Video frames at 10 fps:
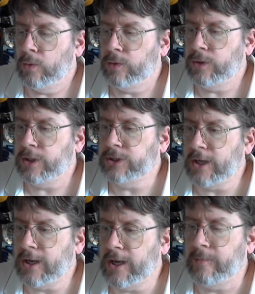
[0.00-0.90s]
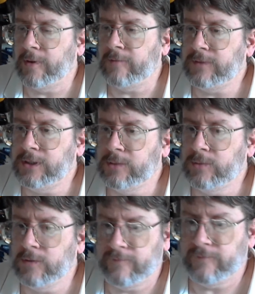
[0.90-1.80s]
The job of
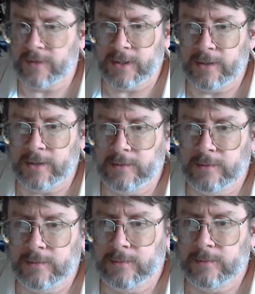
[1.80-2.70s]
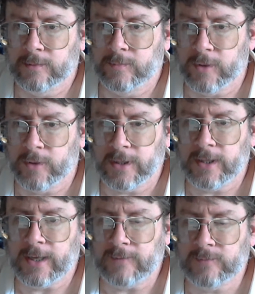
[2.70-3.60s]
unifying the
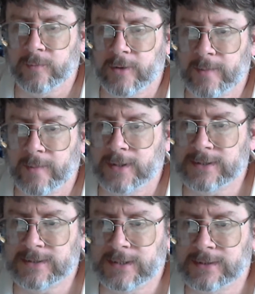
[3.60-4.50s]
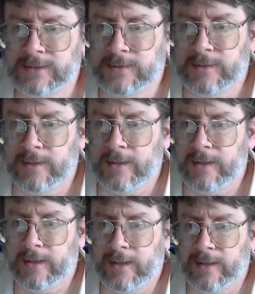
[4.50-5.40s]
party after primary season
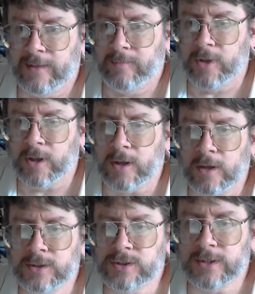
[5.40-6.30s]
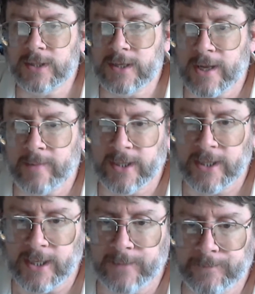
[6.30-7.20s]
belongs to the
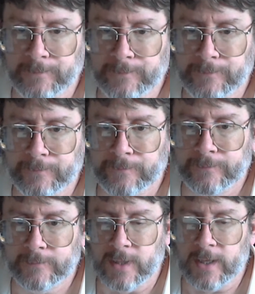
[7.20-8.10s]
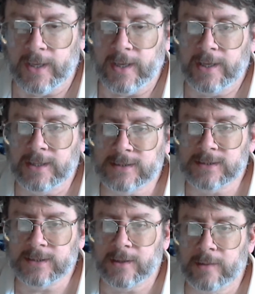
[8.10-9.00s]
nominee. It is
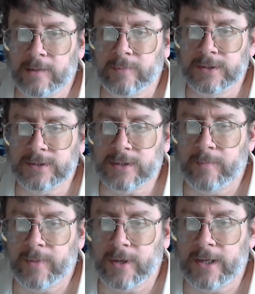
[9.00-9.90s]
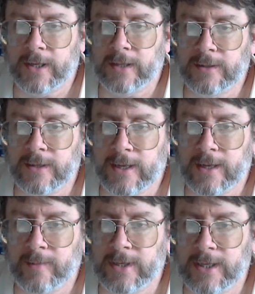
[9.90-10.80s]
incumbent upon the
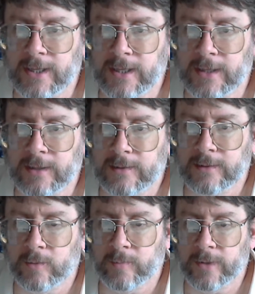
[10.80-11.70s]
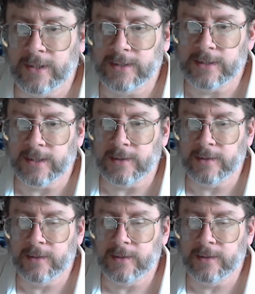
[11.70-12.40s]
nominee, no pun intended,